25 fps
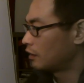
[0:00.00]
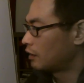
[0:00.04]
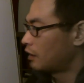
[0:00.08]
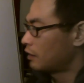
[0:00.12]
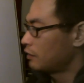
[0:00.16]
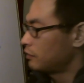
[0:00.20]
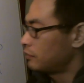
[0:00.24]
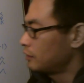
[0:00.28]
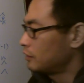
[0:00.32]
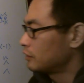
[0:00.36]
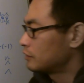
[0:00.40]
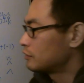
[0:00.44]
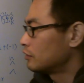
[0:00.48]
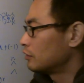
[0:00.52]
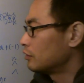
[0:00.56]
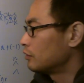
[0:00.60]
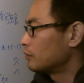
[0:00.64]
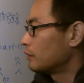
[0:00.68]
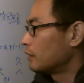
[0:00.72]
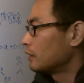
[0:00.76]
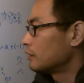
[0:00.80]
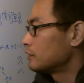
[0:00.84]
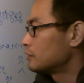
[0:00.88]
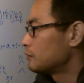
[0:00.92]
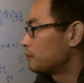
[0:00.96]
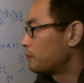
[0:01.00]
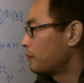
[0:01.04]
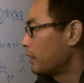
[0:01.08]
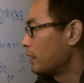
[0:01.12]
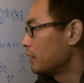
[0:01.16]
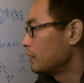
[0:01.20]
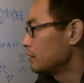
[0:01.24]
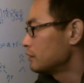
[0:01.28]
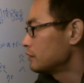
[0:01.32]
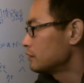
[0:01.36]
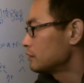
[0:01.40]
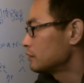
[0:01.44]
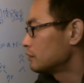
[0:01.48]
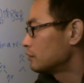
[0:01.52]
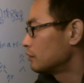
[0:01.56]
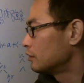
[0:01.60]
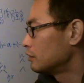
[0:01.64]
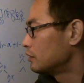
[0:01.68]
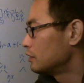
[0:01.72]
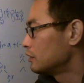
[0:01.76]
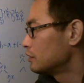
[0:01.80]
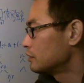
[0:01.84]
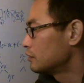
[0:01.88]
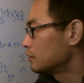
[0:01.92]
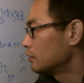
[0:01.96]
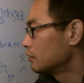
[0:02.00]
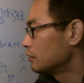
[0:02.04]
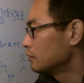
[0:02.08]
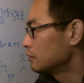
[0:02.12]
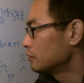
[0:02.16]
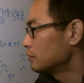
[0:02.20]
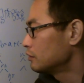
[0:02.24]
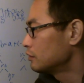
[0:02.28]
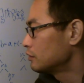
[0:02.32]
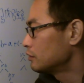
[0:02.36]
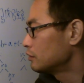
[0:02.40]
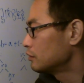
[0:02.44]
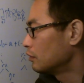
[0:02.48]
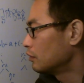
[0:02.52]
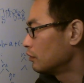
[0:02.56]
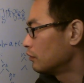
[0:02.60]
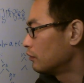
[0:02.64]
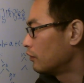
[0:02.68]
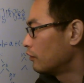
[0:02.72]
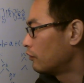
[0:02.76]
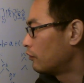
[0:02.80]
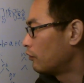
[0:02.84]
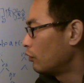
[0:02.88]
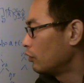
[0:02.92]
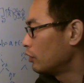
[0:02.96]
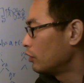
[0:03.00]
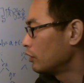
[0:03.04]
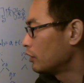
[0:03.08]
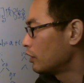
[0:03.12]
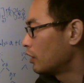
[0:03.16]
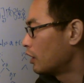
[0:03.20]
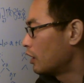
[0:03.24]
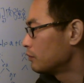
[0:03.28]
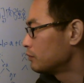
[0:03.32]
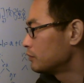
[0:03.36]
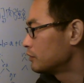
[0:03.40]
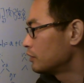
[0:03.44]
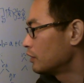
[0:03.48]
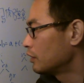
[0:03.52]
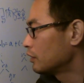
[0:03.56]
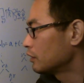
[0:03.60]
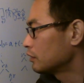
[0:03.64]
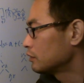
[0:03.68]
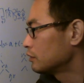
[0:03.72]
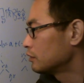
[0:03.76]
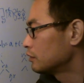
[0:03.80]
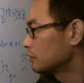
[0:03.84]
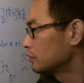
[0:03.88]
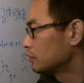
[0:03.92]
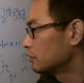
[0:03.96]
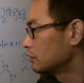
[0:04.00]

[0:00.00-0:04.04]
I think it's like space, the distance of a falling object,